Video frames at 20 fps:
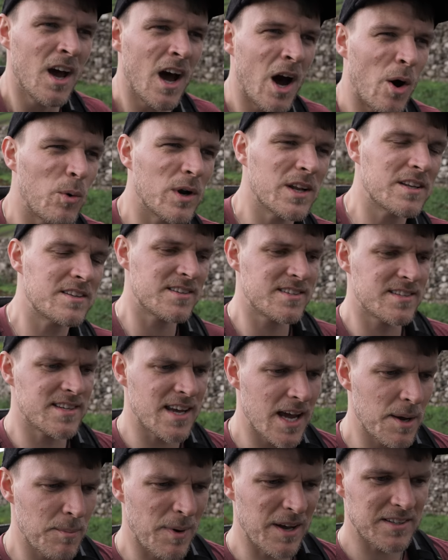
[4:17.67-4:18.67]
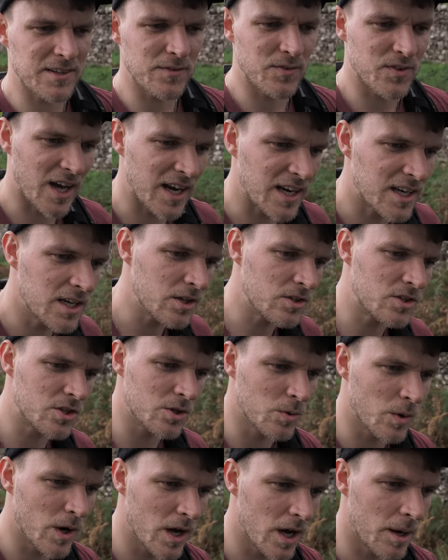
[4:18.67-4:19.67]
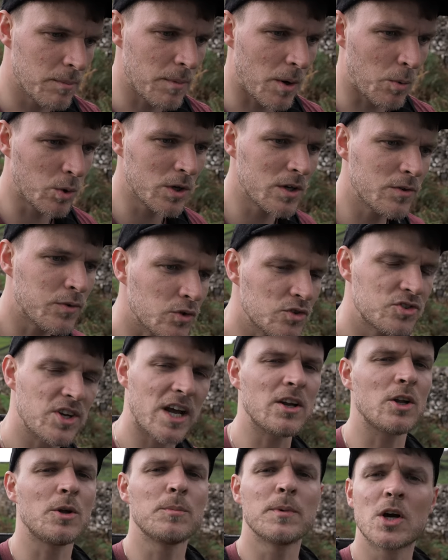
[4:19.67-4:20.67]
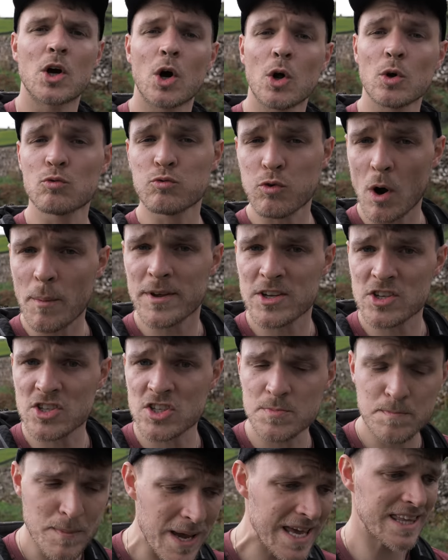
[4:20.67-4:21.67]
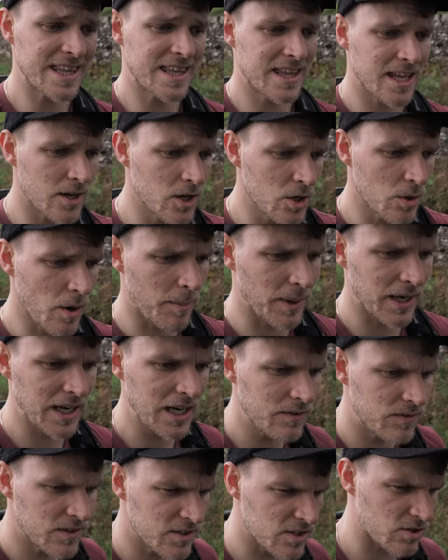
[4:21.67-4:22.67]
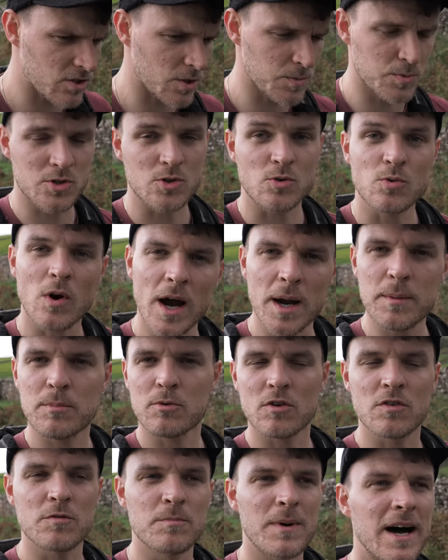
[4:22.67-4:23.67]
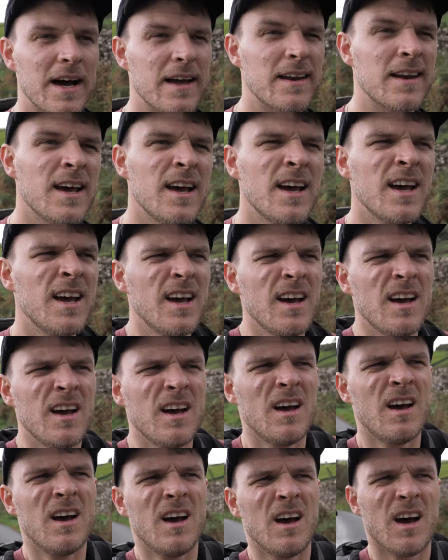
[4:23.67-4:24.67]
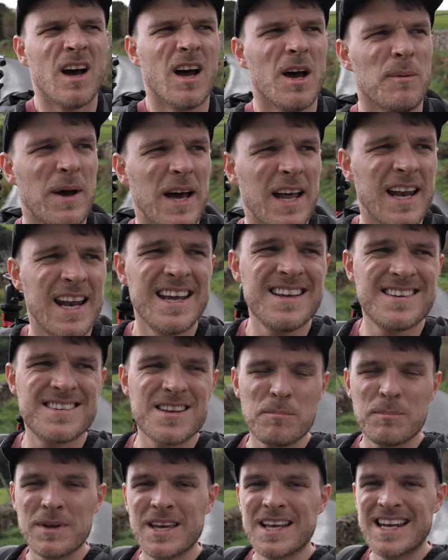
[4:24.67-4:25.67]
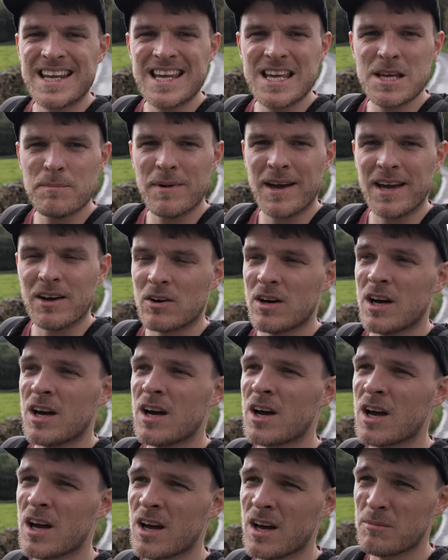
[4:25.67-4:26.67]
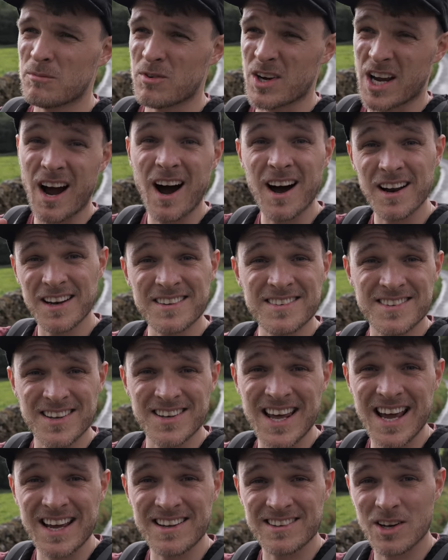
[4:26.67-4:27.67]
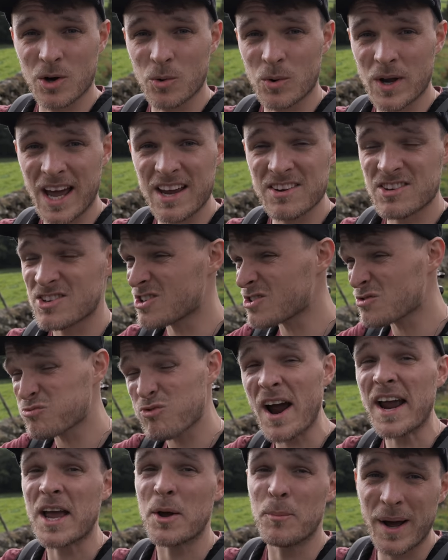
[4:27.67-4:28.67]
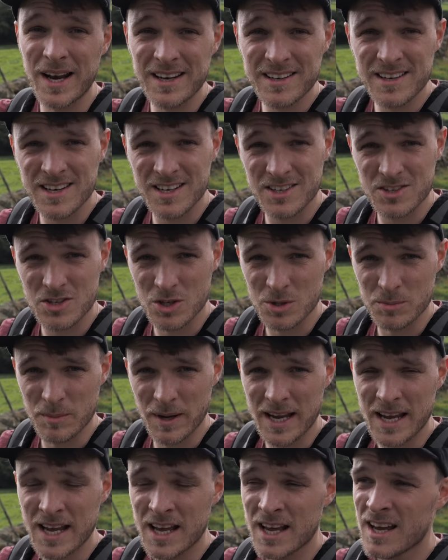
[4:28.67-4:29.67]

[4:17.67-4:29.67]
I wanted to say a massive thank you to a wonderful gentleman called Robert Smith, who I believe is a subscriber of mine. He sent me an email regarding today's location, just recommended it to me.